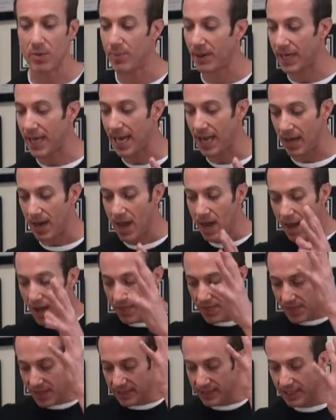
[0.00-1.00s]
But again,
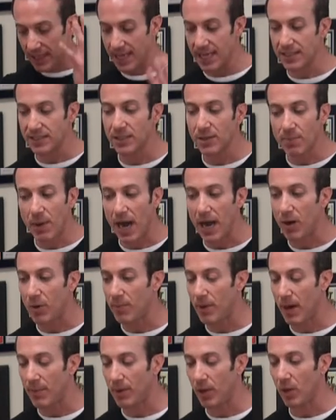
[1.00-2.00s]
this is the
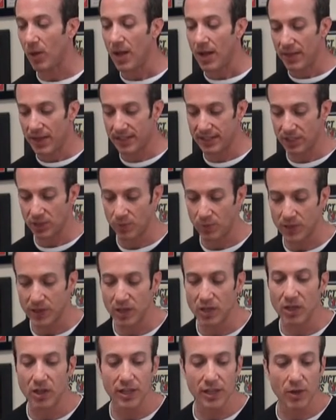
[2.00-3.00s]
Biobubble. This is with the
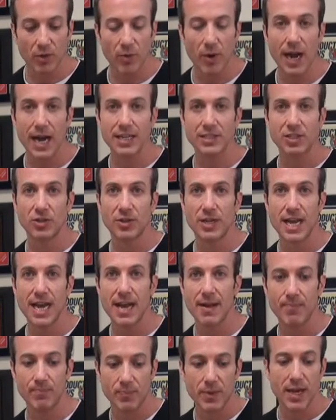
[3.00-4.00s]
clear riser
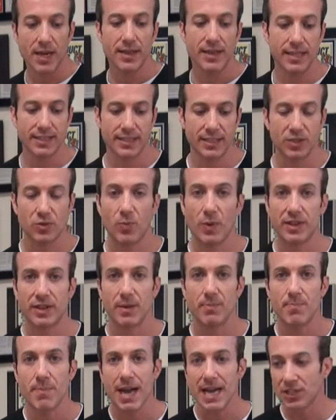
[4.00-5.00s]
kit. This is with
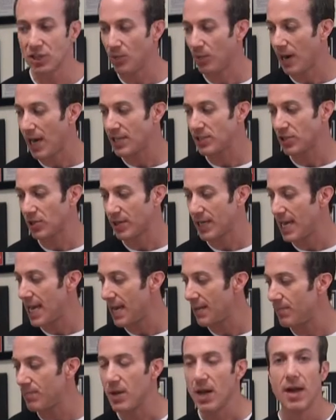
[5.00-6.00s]
the mesh riser
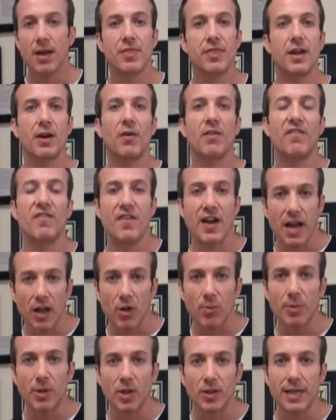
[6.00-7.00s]
kit. They're
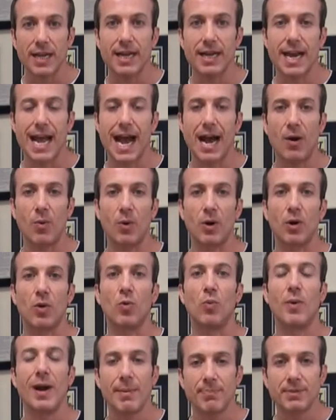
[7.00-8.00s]
available in our
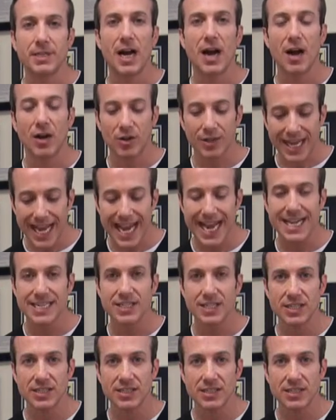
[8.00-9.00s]
reptile
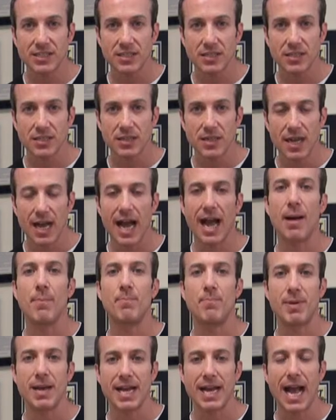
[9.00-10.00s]
cages
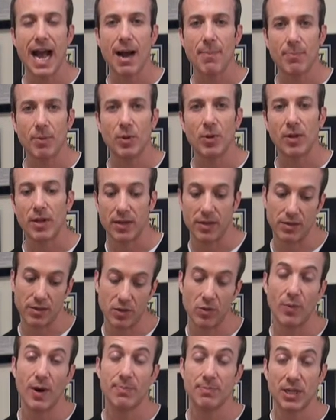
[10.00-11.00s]
at Big Apple,
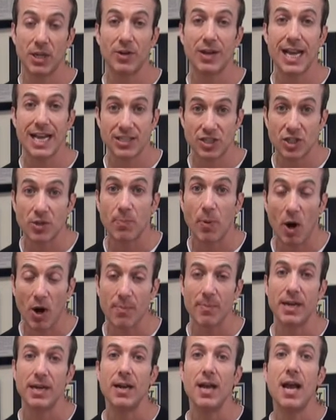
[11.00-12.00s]
the reptile cage
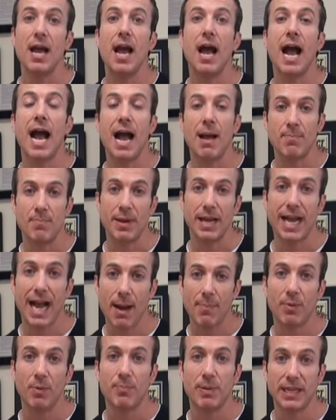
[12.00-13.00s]
department at
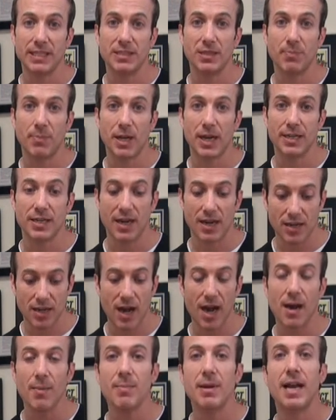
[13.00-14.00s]

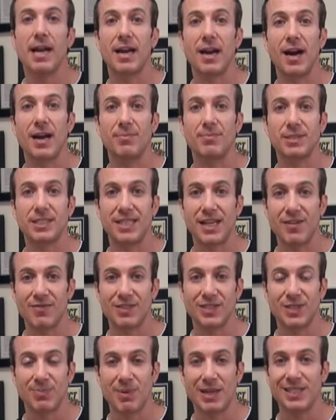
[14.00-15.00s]
bigapplepetsupply.com. And I'm
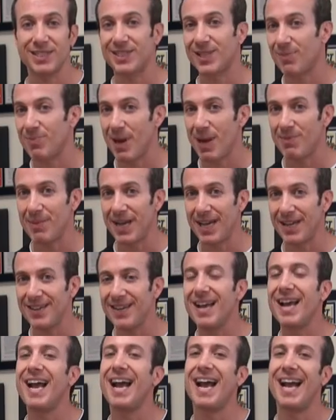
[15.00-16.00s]
Steven Spitz, the Pet Man,
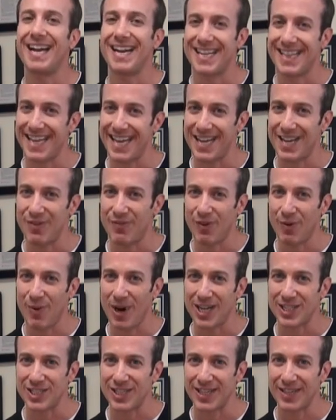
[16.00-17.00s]
and I thank you for
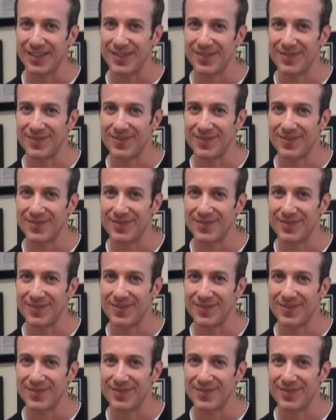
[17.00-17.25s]
watching.